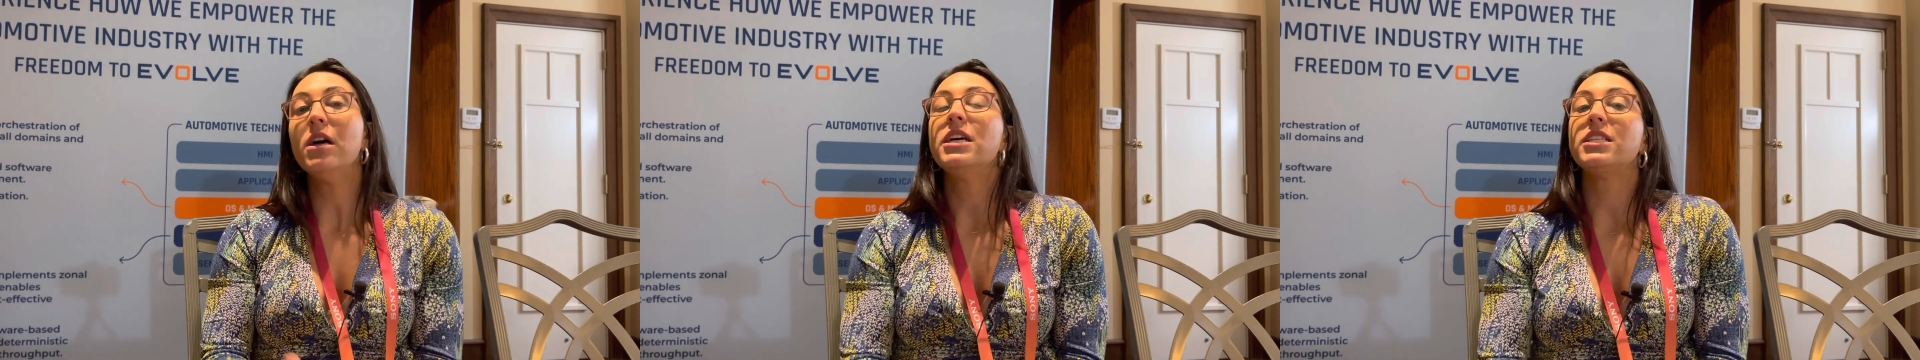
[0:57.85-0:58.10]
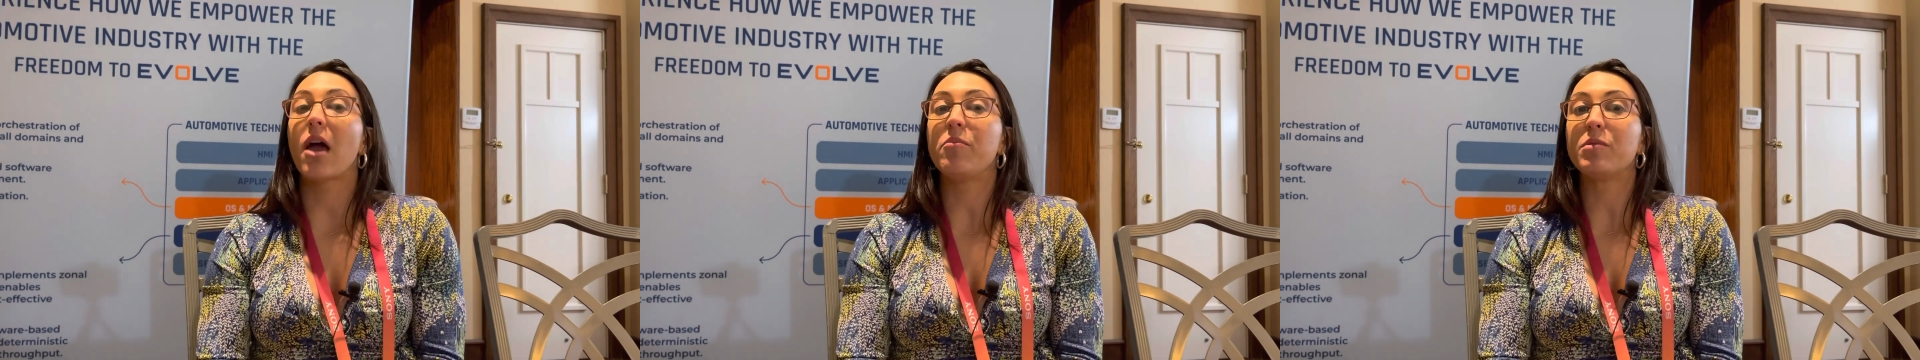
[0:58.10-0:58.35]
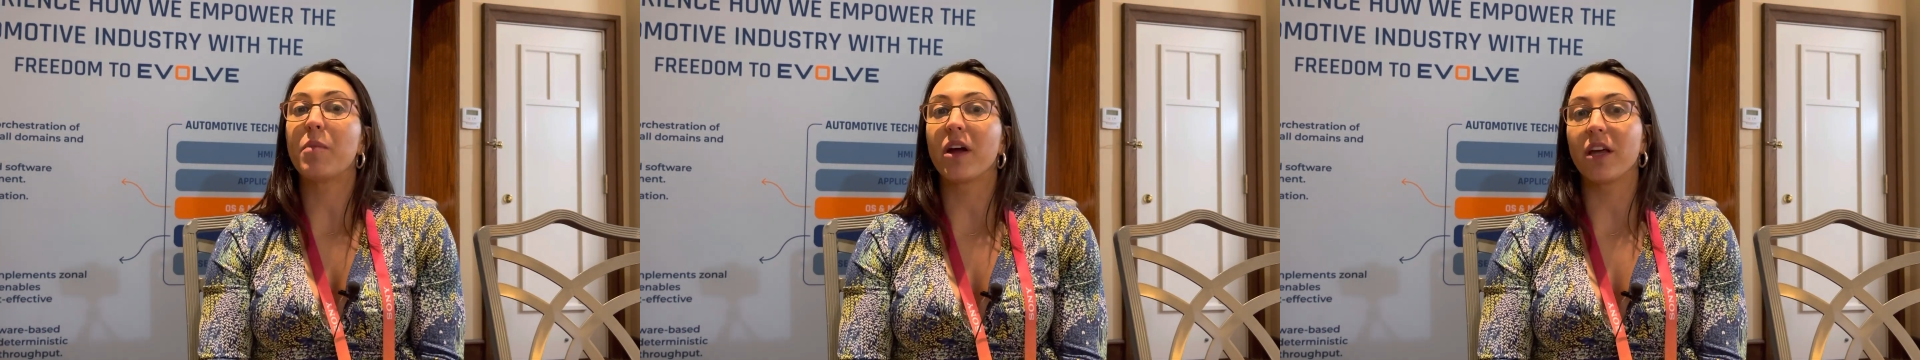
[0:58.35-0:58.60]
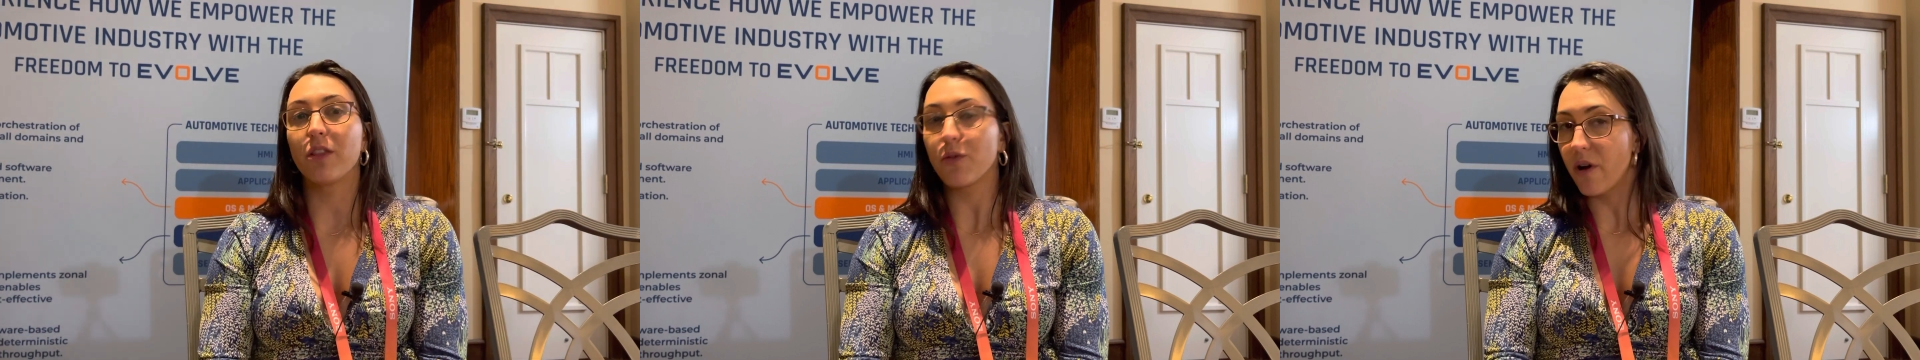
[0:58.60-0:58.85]
time to
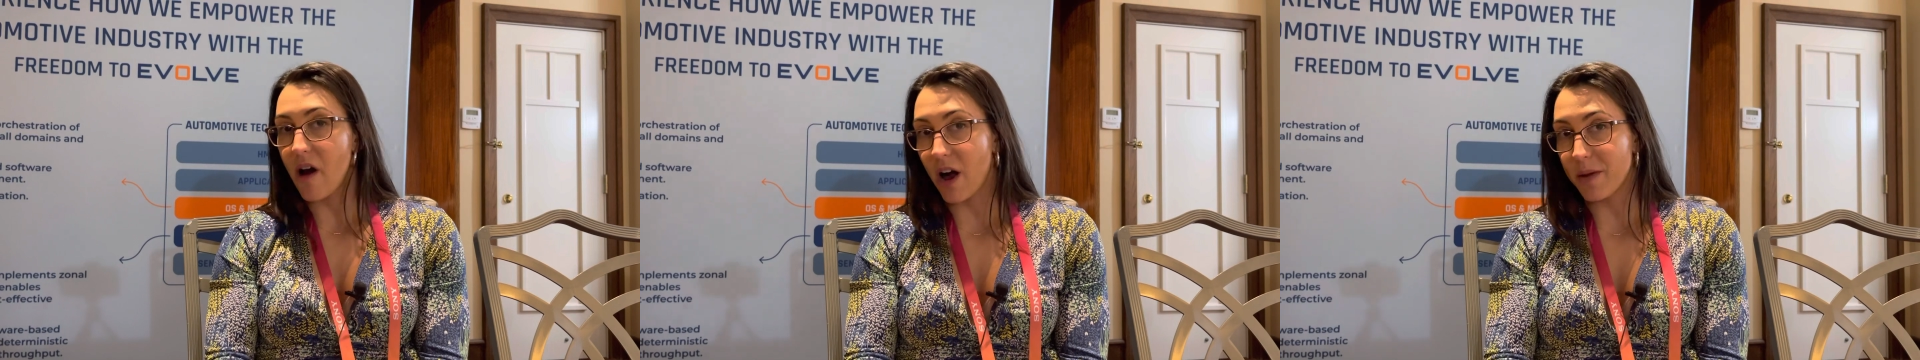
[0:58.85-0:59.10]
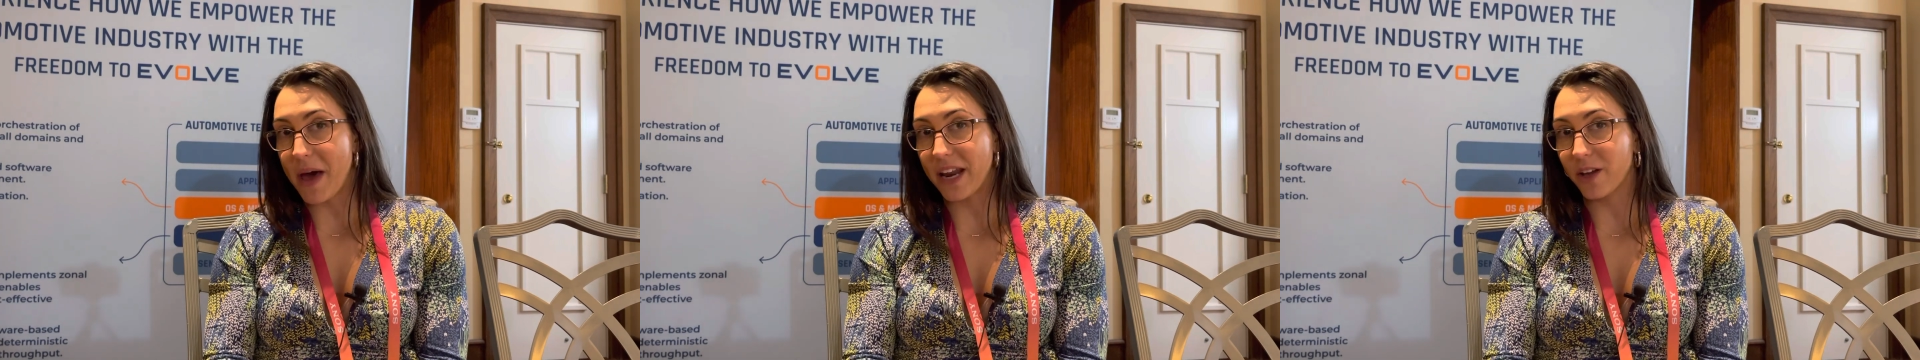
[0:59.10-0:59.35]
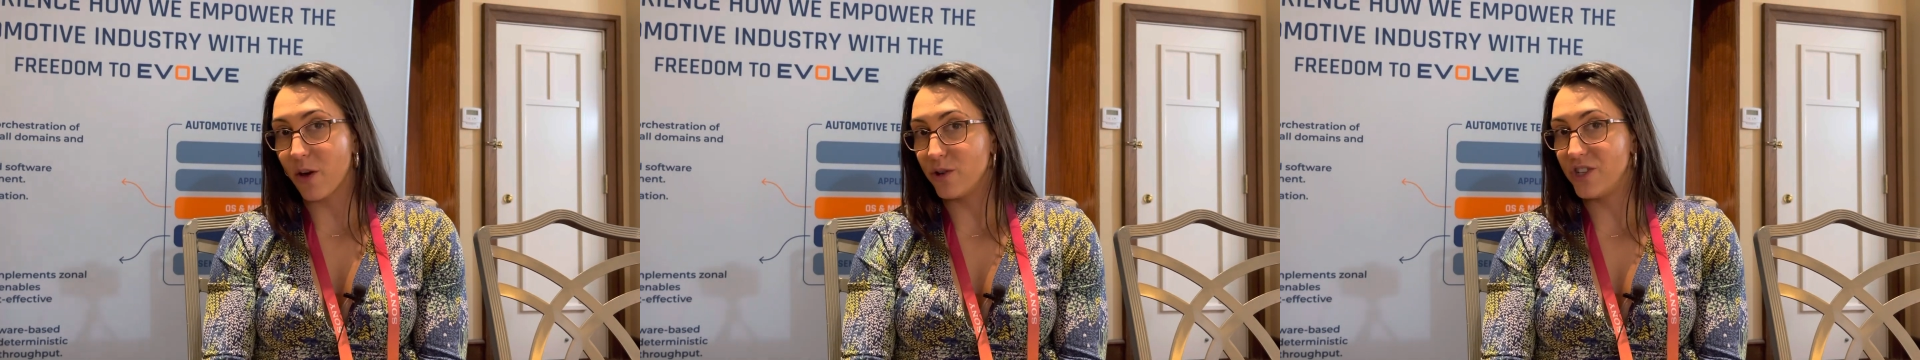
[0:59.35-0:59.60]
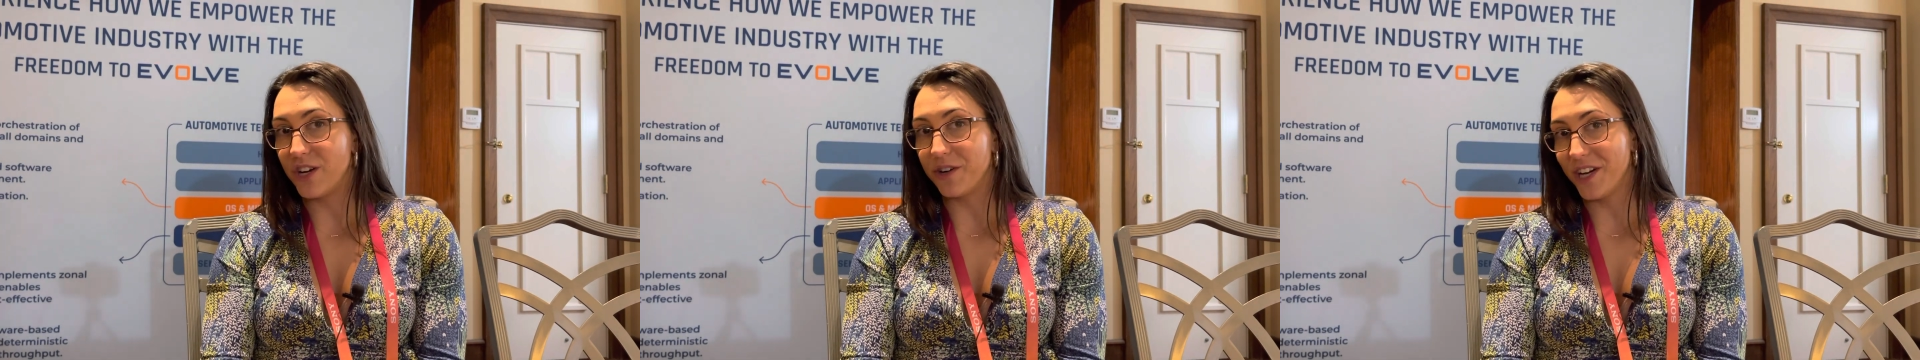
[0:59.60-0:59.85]
market through our automatic code
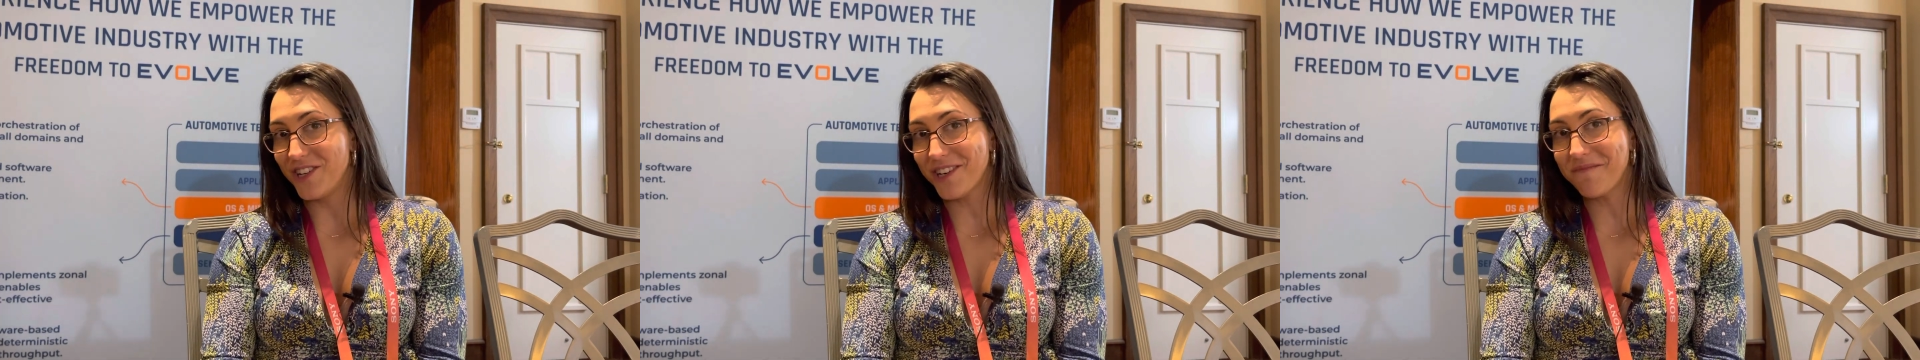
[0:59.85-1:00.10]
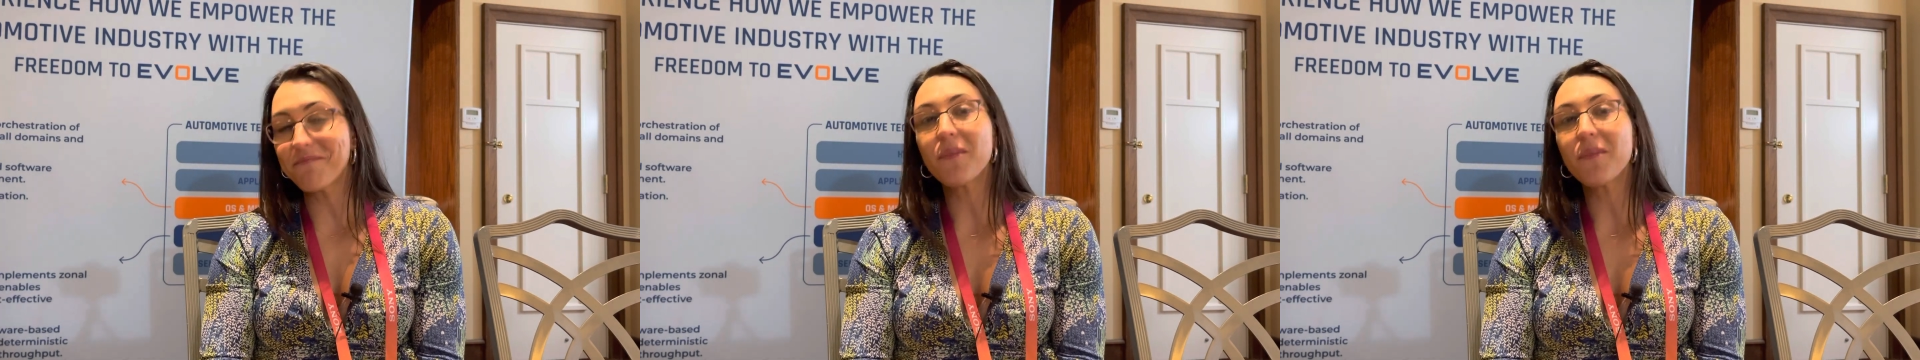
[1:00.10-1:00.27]
generation.